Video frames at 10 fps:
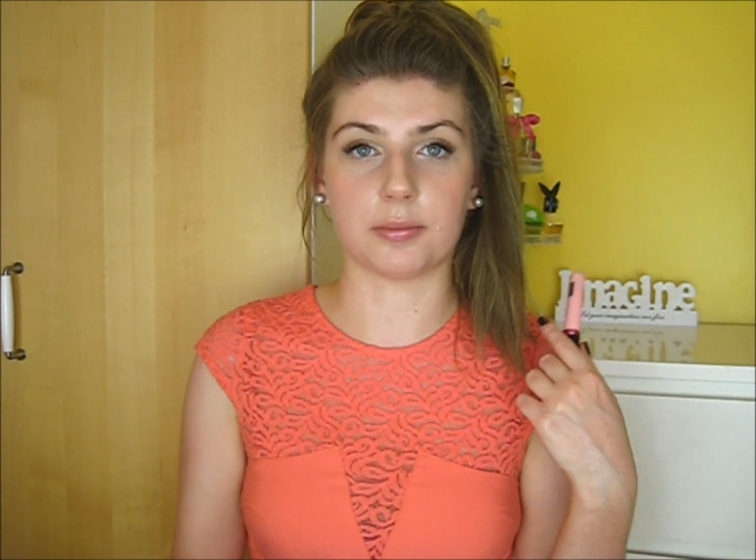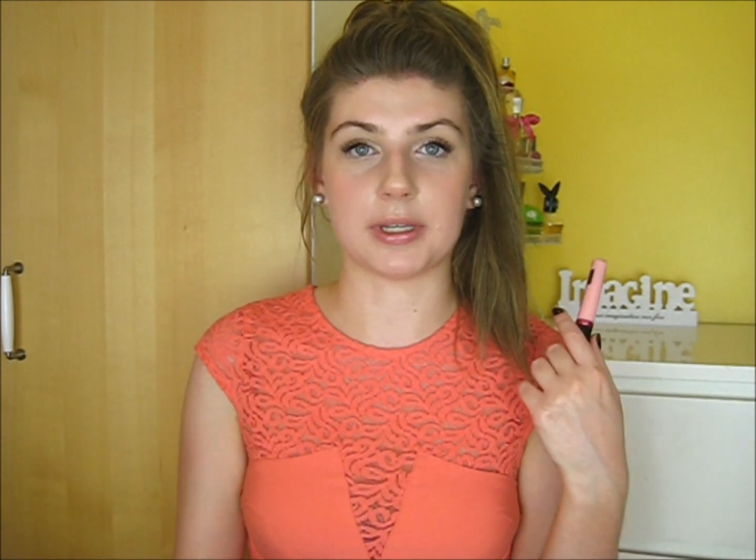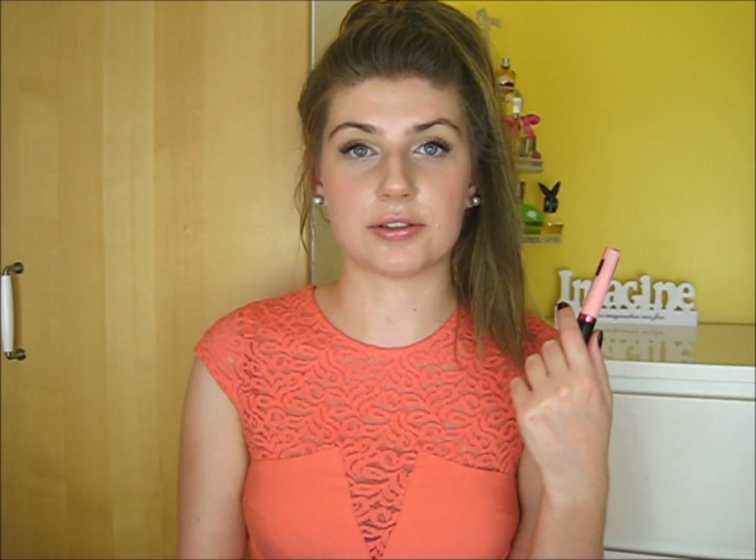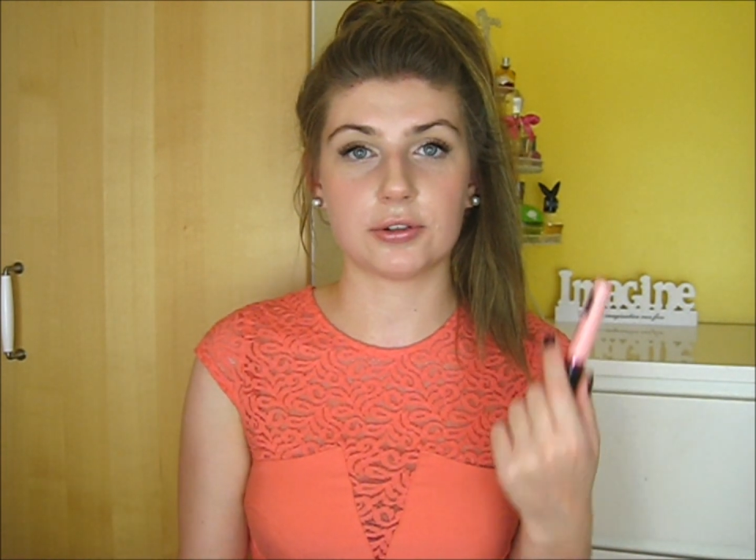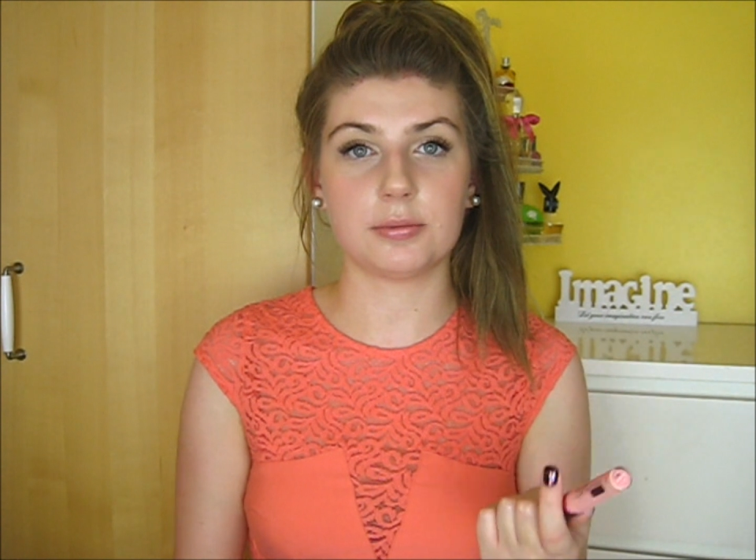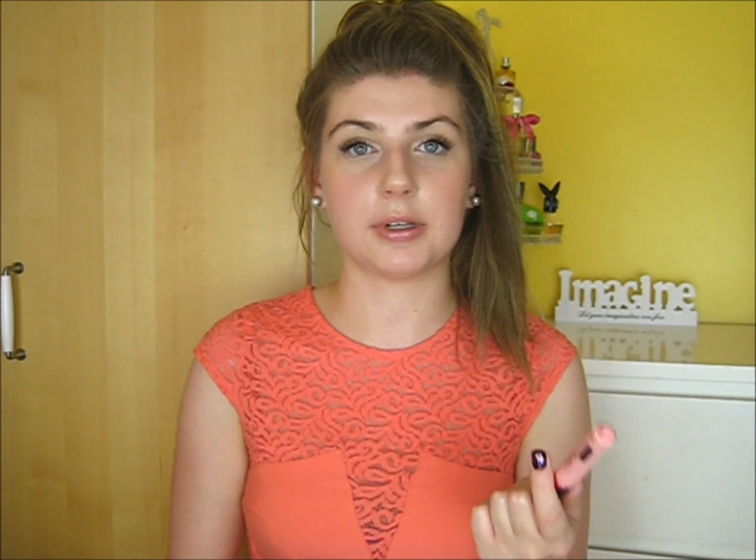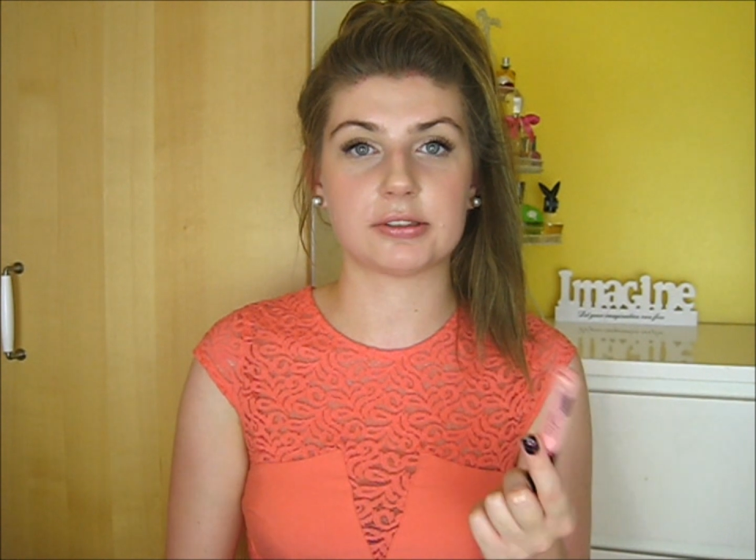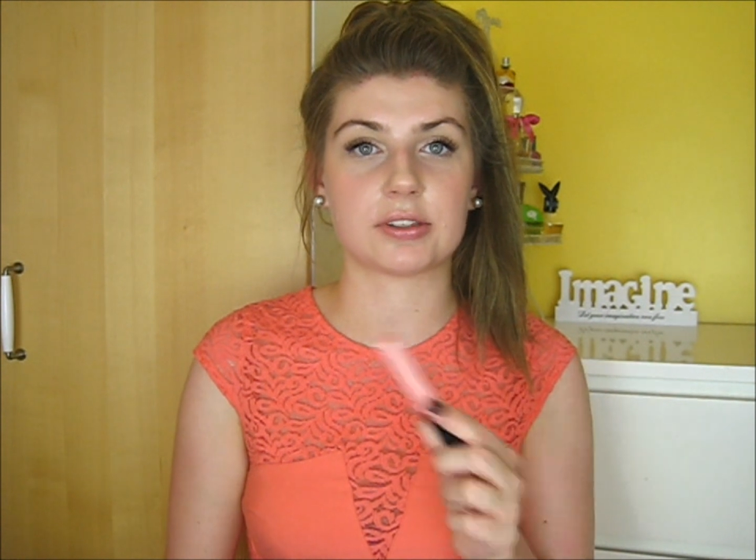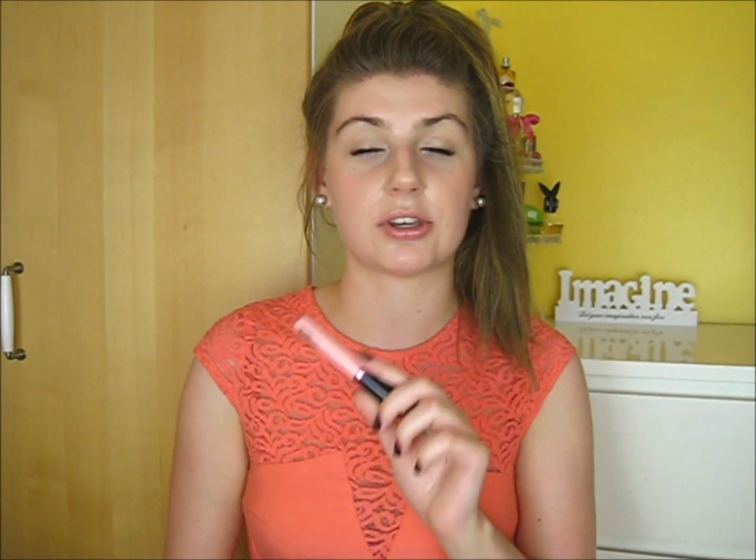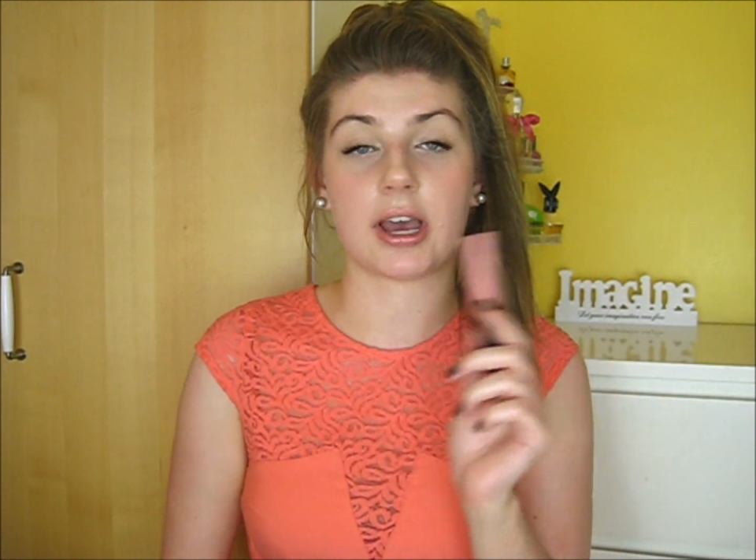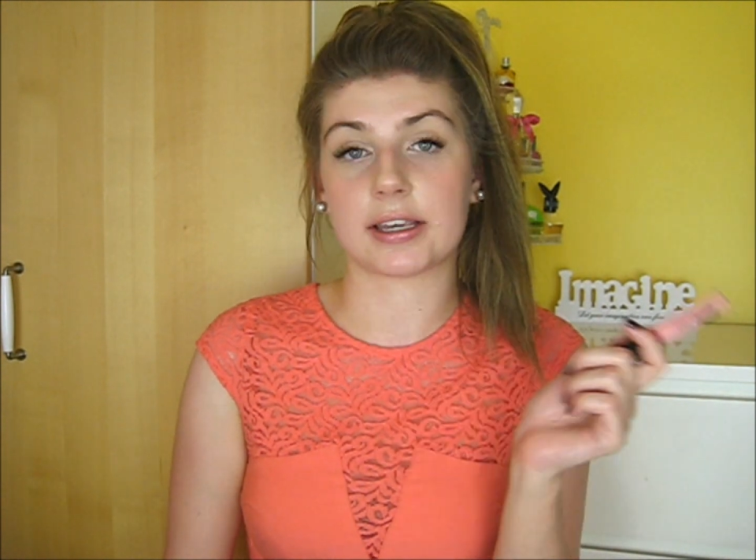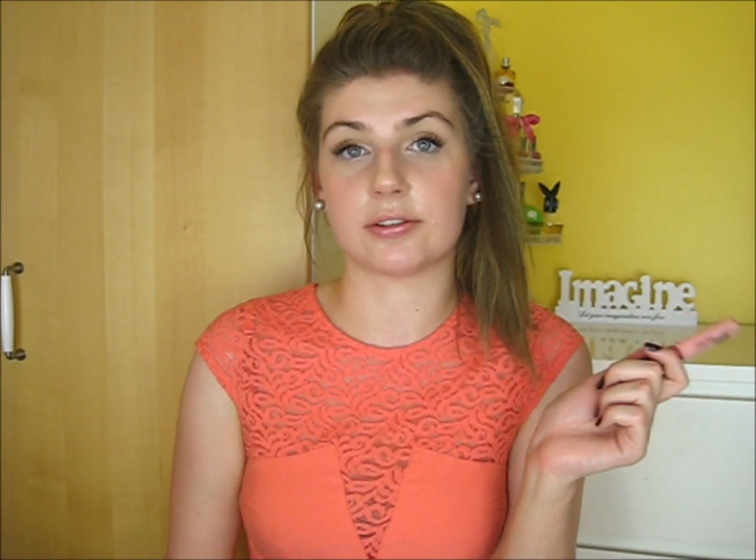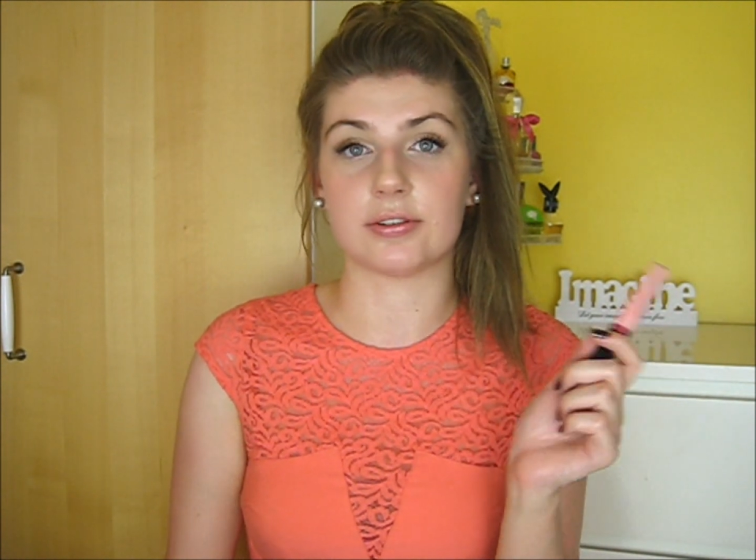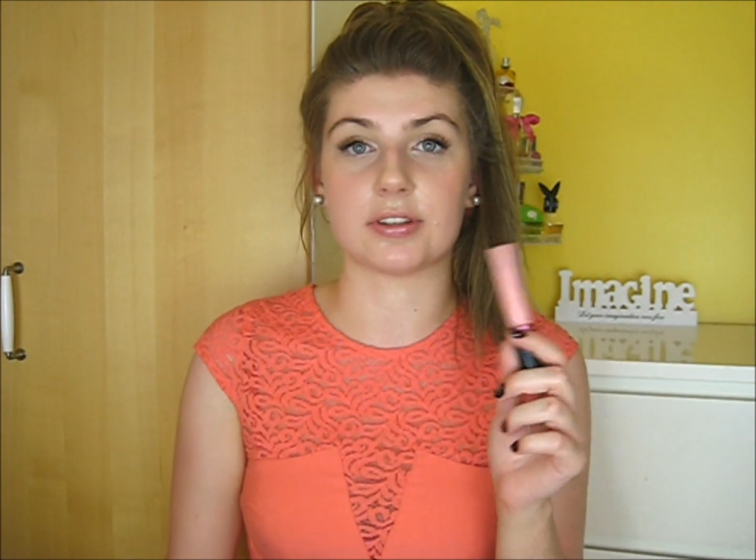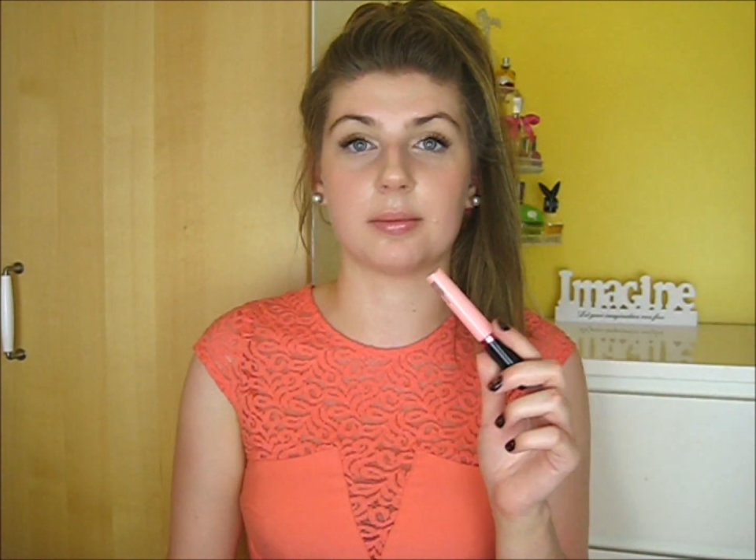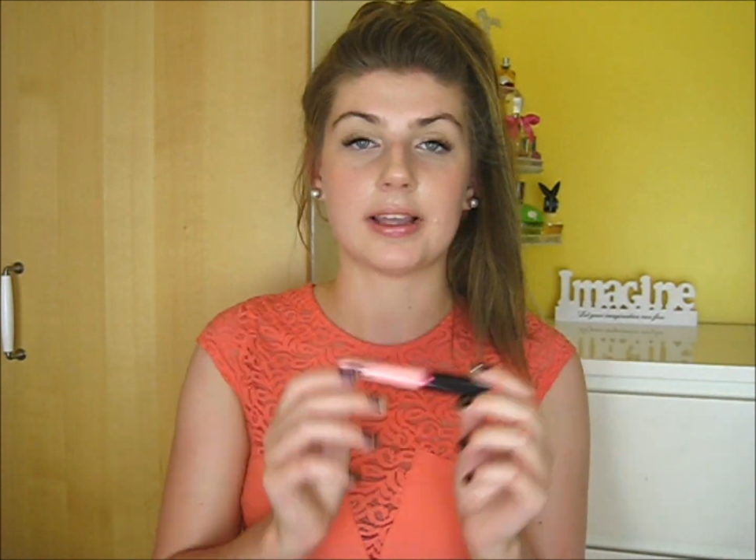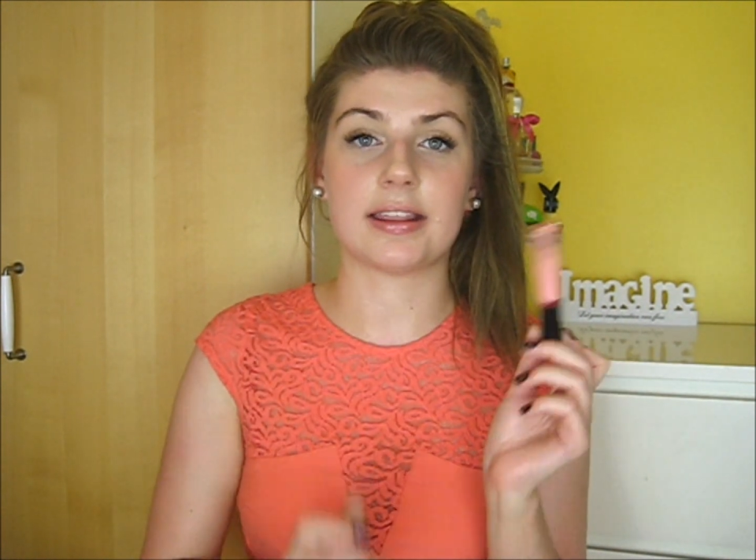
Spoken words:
me too much, so I can use them.